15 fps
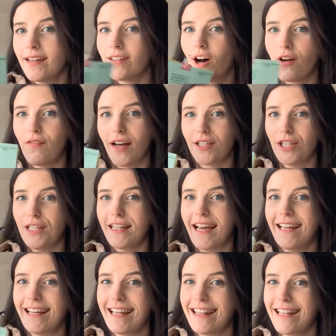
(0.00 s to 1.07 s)
I've actually
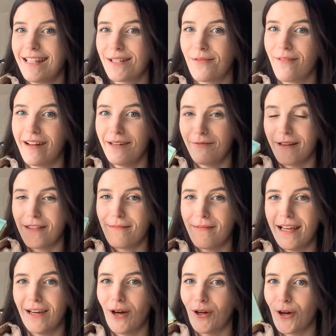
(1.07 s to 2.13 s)
taken these away with me
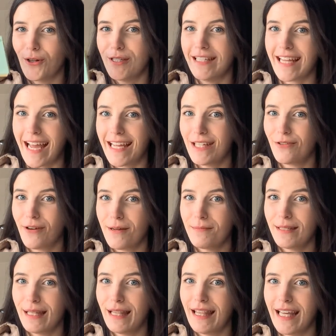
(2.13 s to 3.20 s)
like on day trips
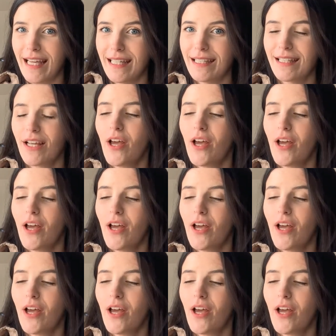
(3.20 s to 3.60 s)
and things